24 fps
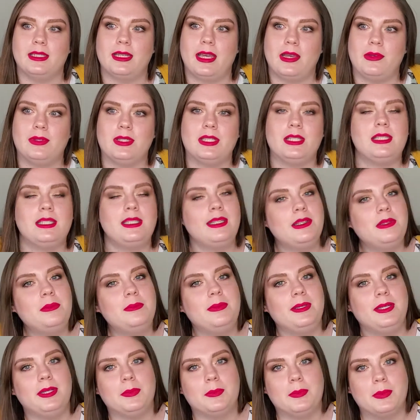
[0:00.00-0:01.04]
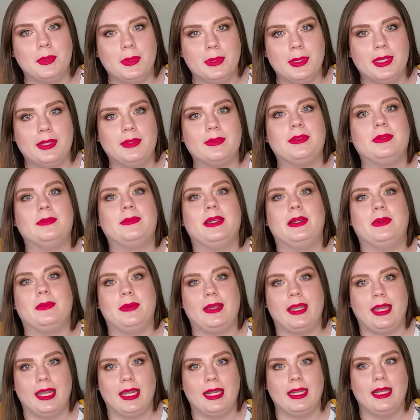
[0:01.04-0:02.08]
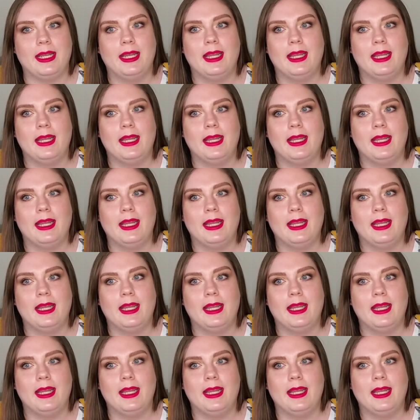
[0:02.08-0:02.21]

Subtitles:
I was still being bullied for my weight.